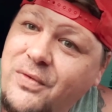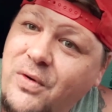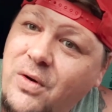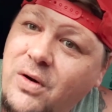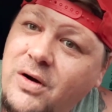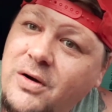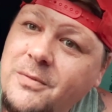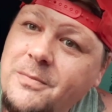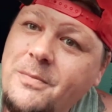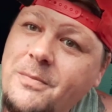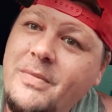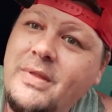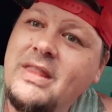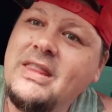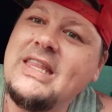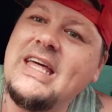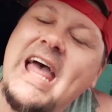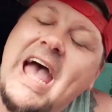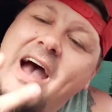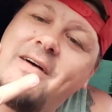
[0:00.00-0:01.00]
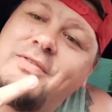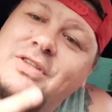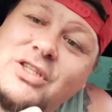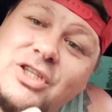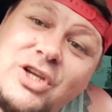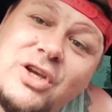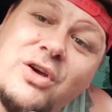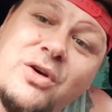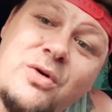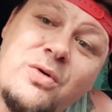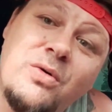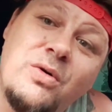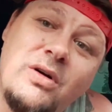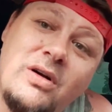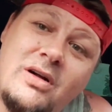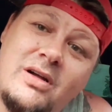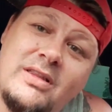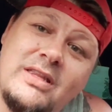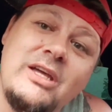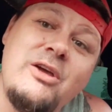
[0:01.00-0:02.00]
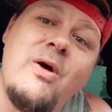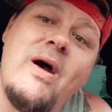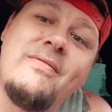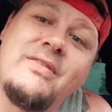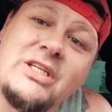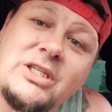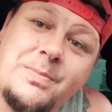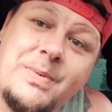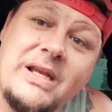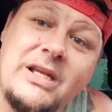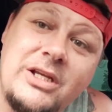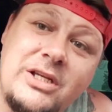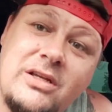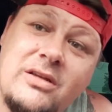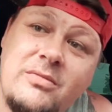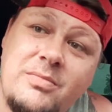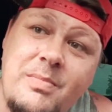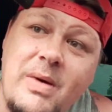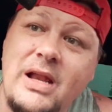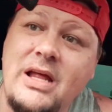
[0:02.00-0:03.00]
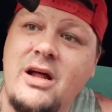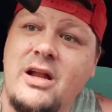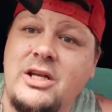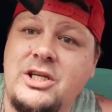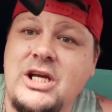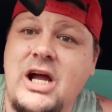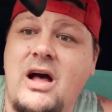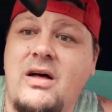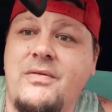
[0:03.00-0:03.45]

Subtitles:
than have 2 that you have to spend money on a child for.